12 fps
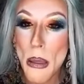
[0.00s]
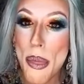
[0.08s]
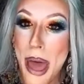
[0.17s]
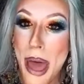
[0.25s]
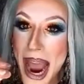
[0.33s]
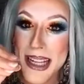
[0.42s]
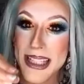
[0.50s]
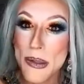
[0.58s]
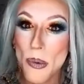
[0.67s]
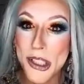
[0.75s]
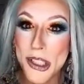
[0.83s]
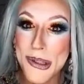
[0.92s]
that's
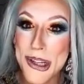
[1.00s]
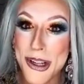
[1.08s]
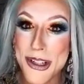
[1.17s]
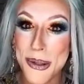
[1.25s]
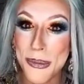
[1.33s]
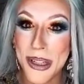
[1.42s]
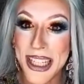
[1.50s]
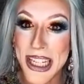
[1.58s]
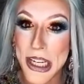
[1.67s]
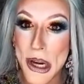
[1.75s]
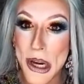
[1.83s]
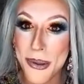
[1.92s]
when you start to really
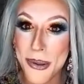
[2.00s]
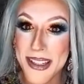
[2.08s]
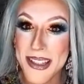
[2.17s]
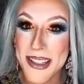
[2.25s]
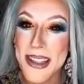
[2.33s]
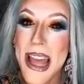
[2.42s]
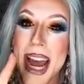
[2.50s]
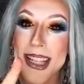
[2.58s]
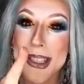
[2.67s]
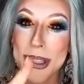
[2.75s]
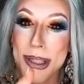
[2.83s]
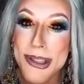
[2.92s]
get noticed. That's
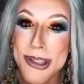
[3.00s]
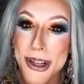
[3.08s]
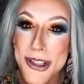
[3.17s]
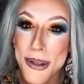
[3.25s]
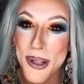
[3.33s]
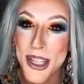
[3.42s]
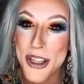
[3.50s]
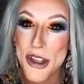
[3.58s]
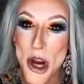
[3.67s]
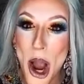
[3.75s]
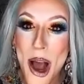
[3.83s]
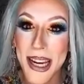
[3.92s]
when you start to really
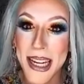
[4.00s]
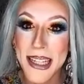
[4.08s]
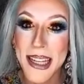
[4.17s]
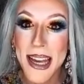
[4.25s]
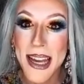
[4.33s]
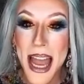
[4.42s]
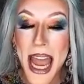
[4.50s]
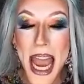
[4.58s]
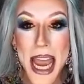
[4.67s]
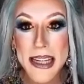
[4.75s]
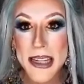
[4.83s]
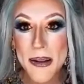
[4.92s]
shine.
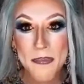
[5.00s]
And